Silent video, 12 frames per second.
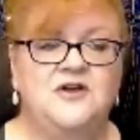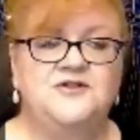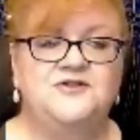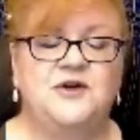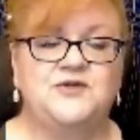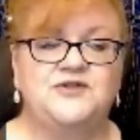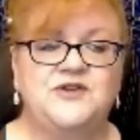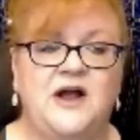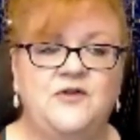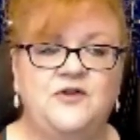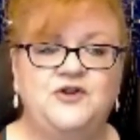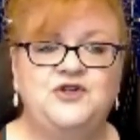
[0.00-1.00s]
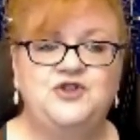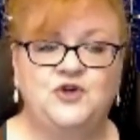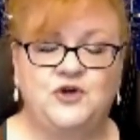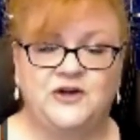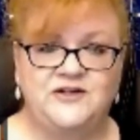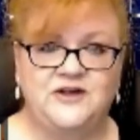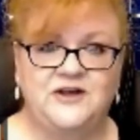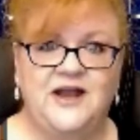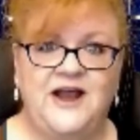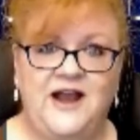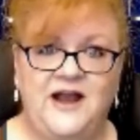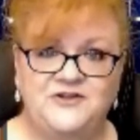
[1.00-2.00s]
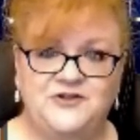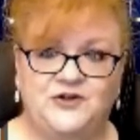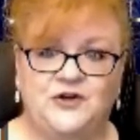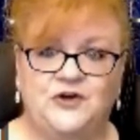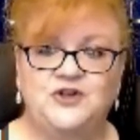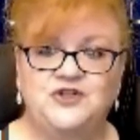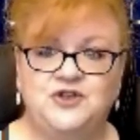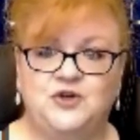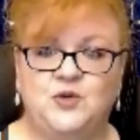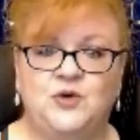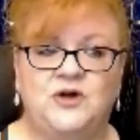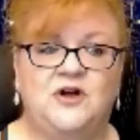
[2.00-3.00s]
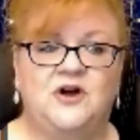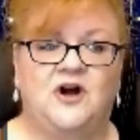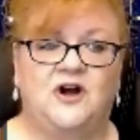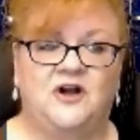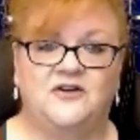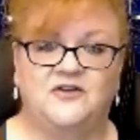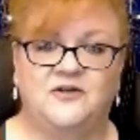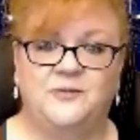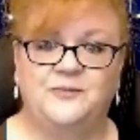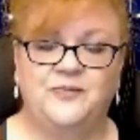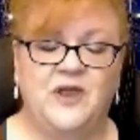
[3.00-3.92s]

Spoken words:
So South should answer 2 hearts.